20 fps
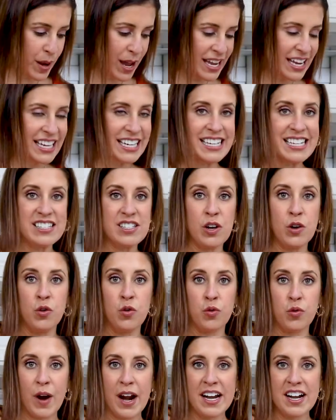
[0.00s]
way, it is
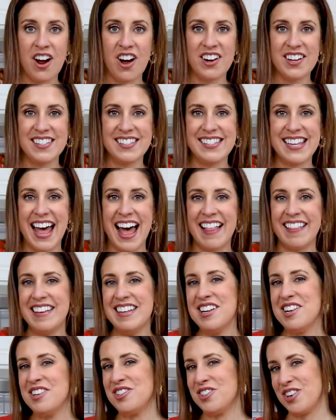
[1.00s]
great on a
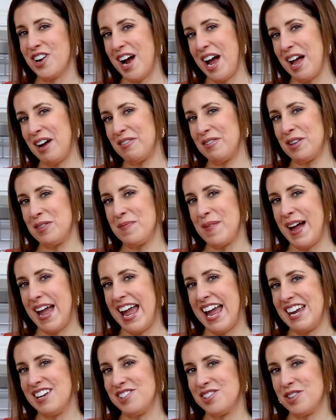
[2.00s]
salad. Try it with my
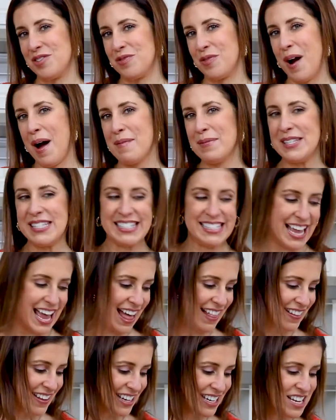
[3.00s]
Asian ramen
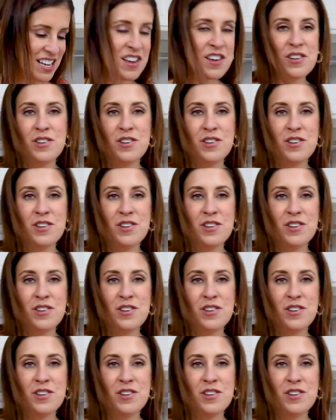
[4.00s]
salad.